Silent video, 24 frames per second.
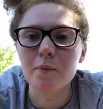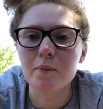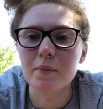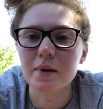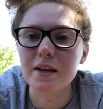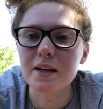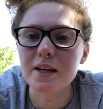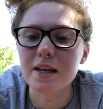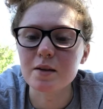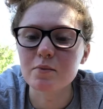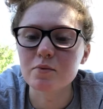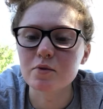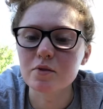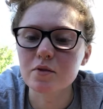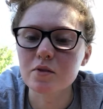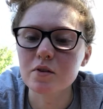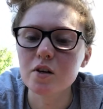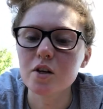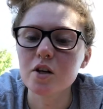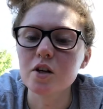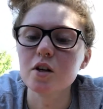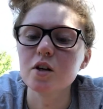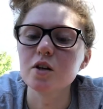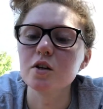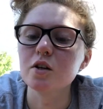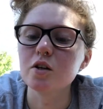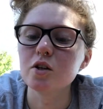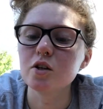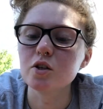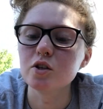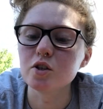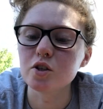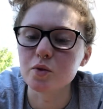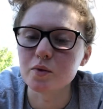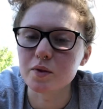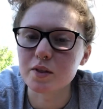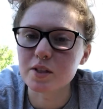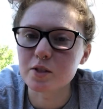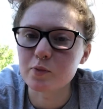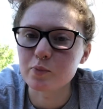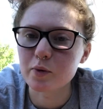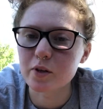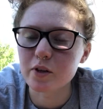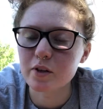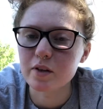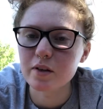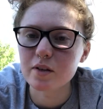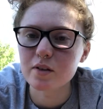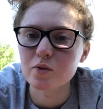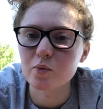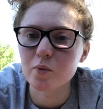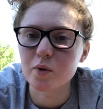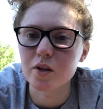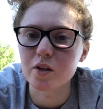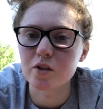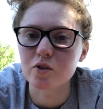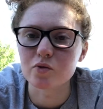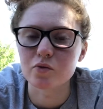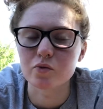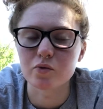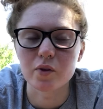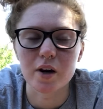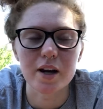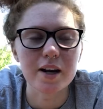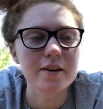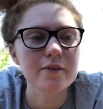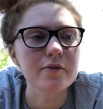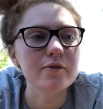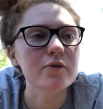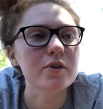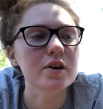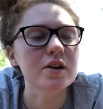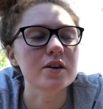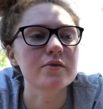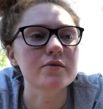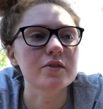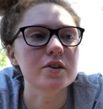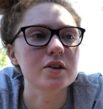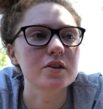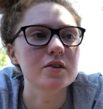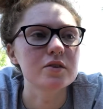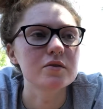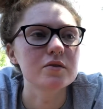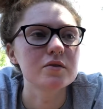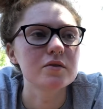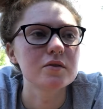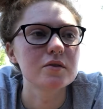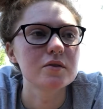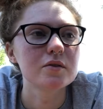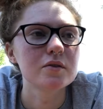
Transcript: Being able to experience what is right in front of you,